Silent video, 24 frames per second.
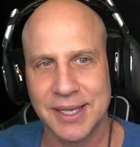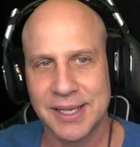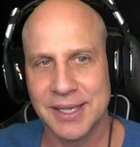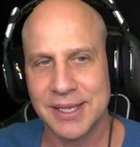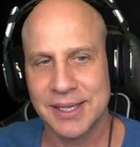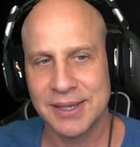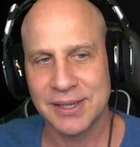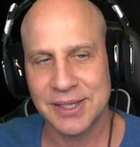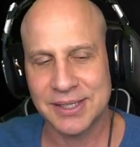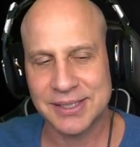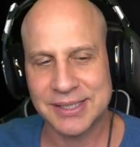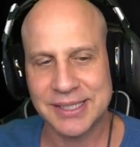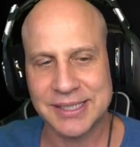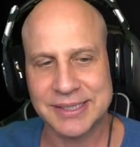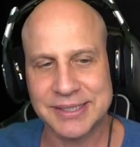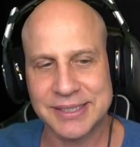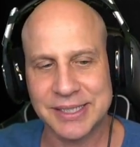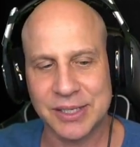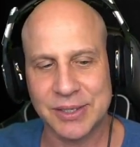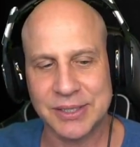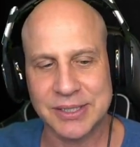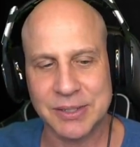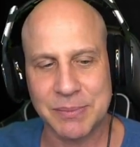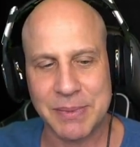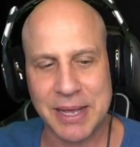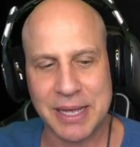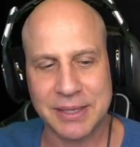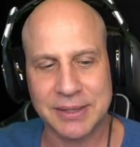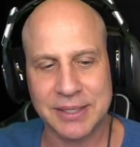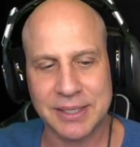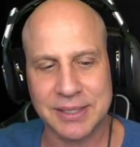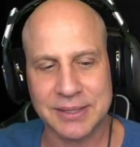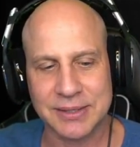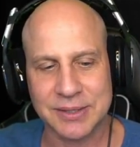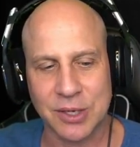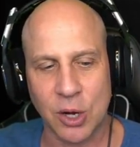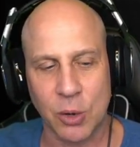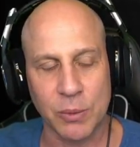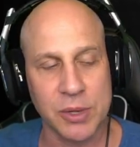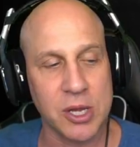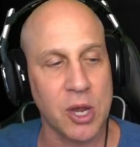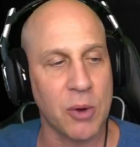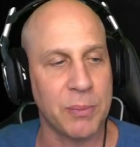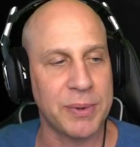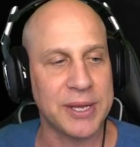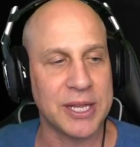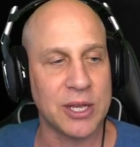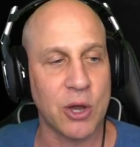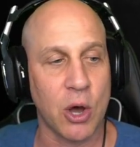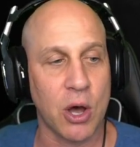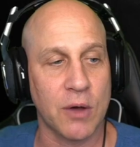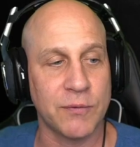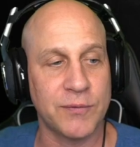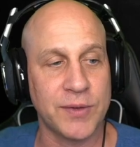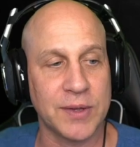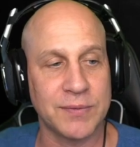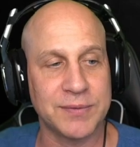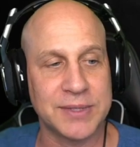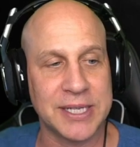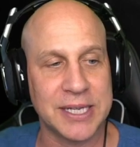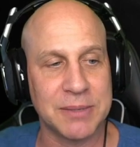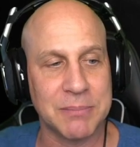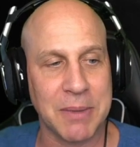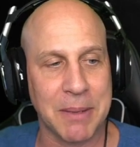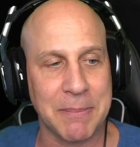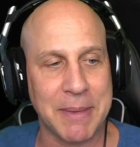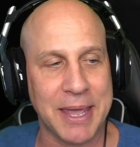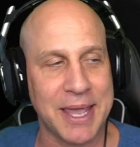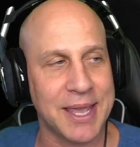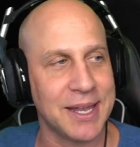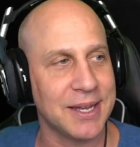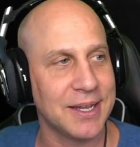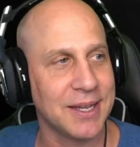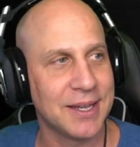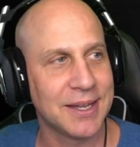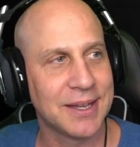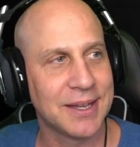Let's get serious about this. Are we opening all 15, my man?